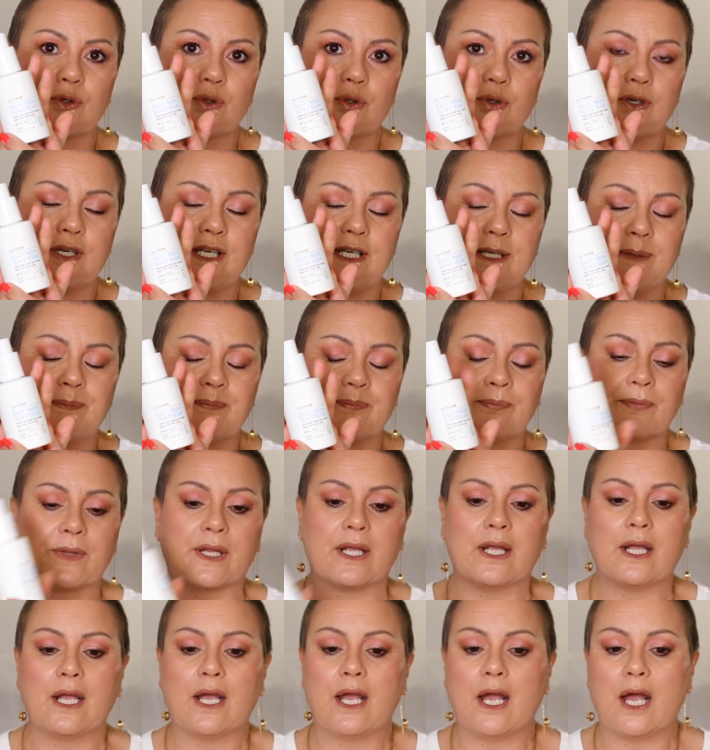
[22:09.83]
Cream.
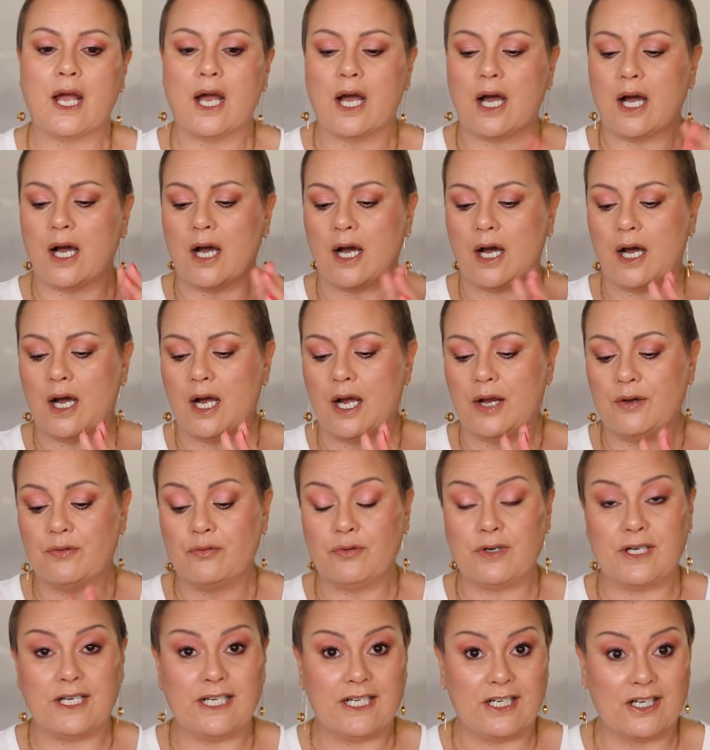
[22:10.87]
I
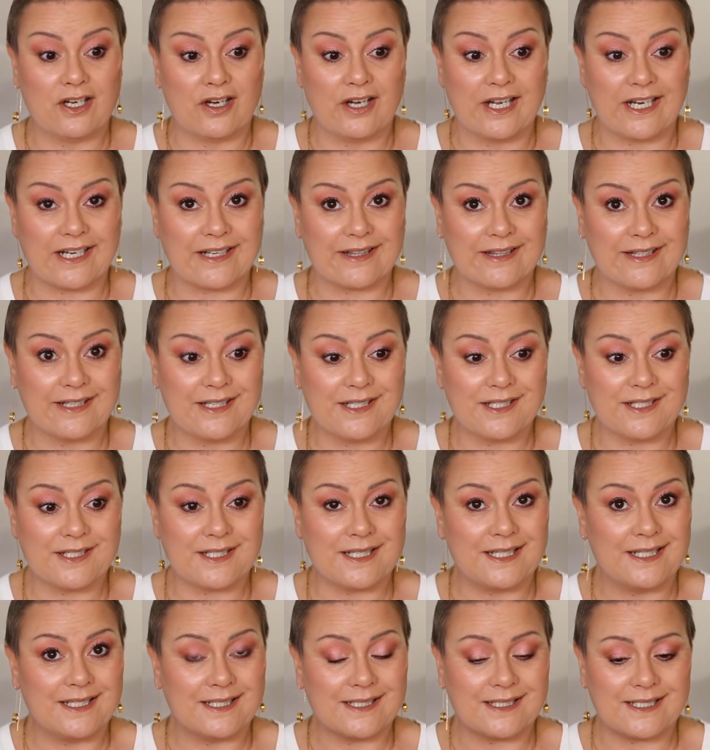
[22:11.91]
really like
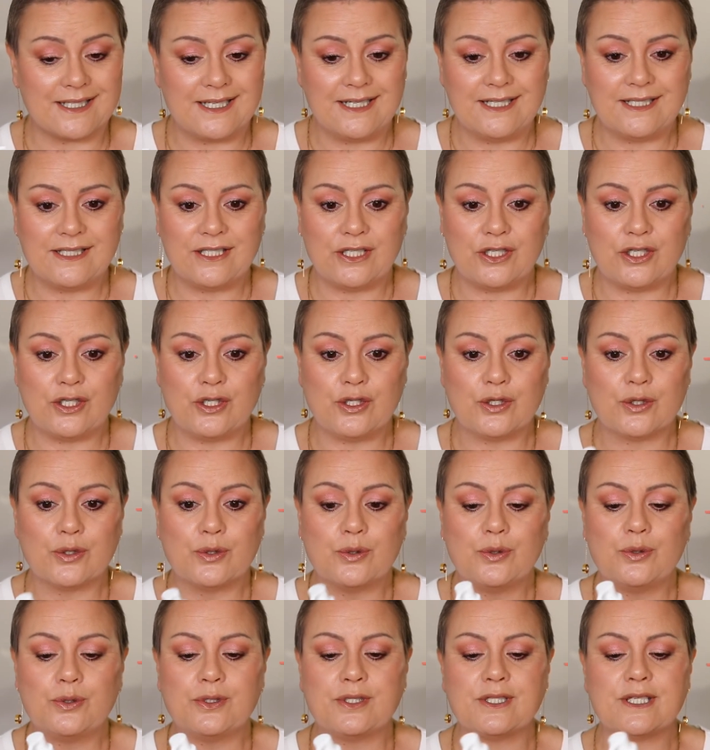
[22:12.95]
this. It's easy to
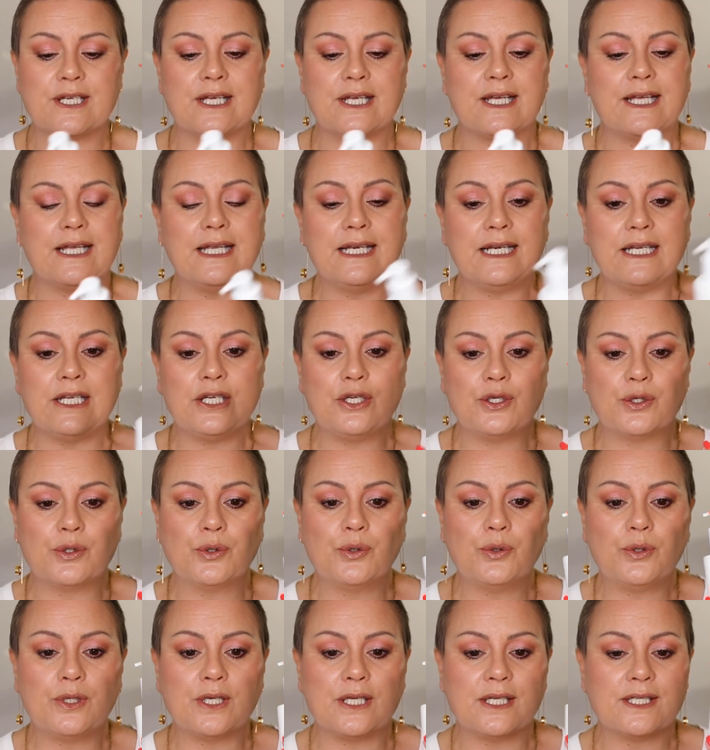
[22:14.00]
use. Now,
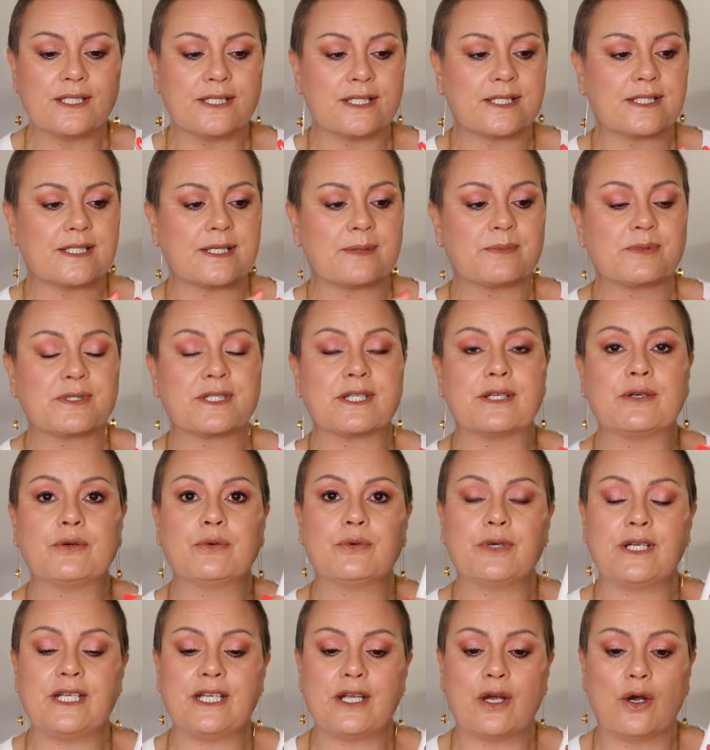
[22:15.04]
Ilyun is a
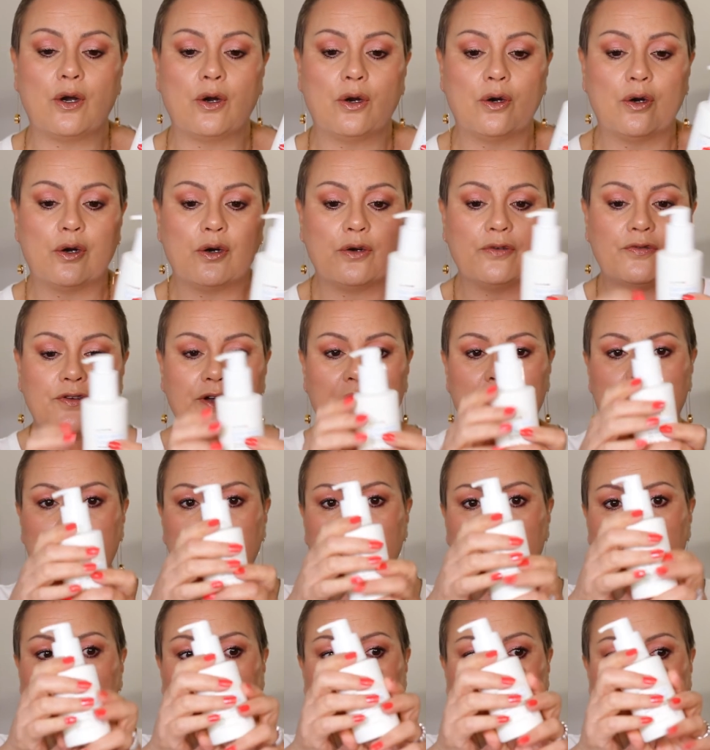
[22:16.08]
subsidiary of
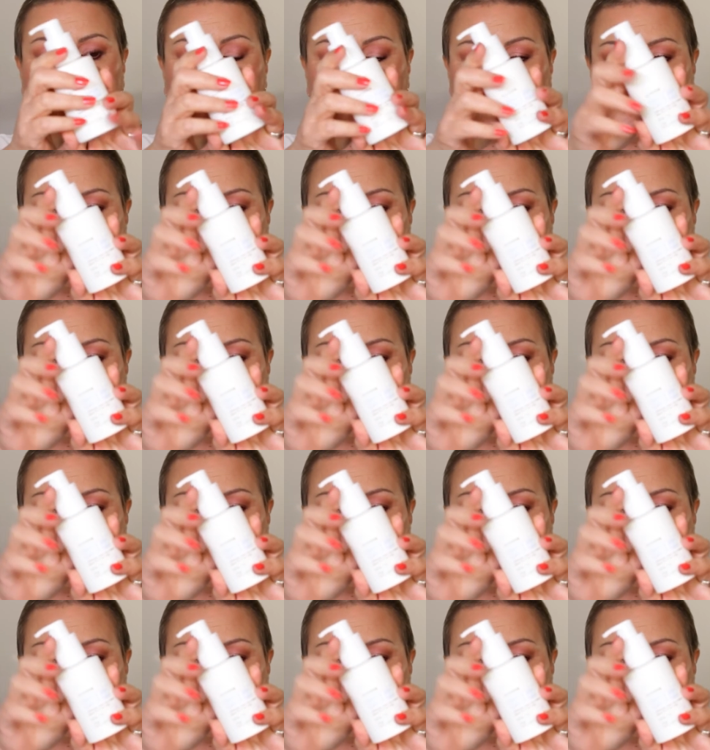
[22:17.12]
Amore